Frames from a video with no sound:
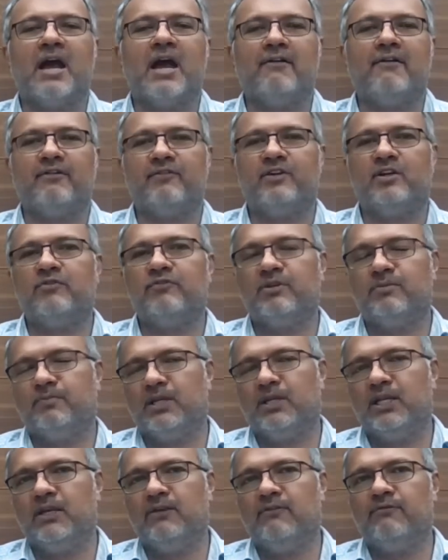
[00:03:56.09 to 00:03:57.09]
However, we
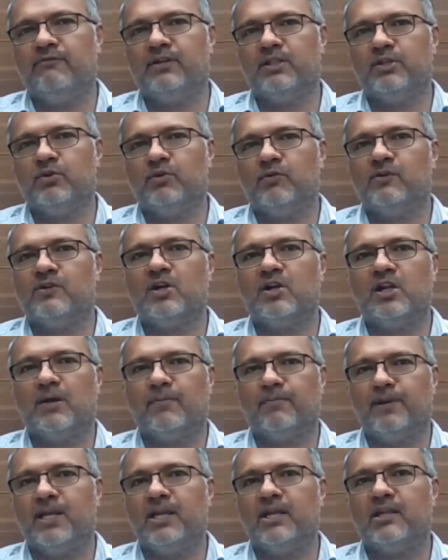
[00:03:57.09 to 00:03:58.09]
believe with overall
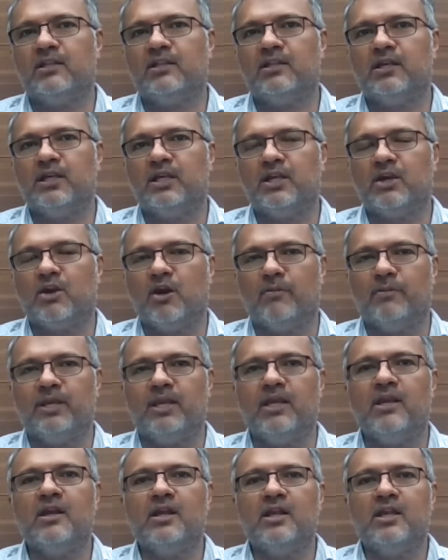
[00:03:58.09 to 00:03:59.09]
uptick in the
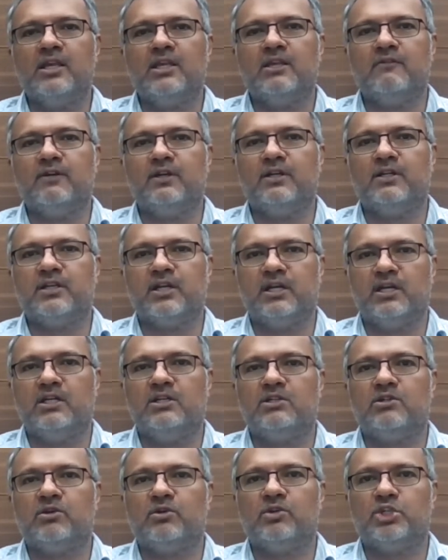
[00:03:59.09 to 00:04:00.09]
economy, even
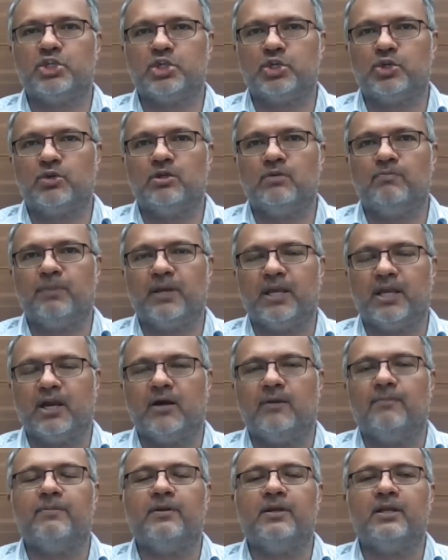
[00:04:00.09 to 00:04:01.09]
credit growth should
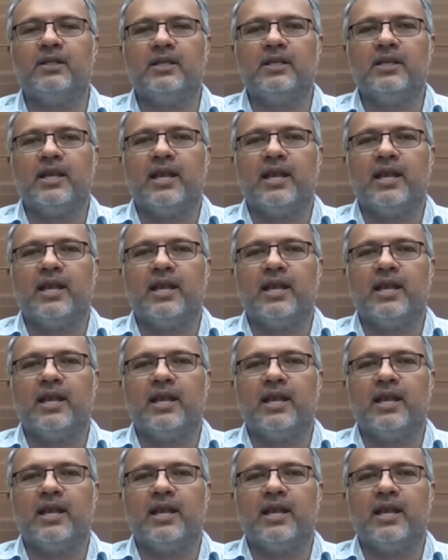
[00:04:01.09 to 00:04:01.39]
pick up.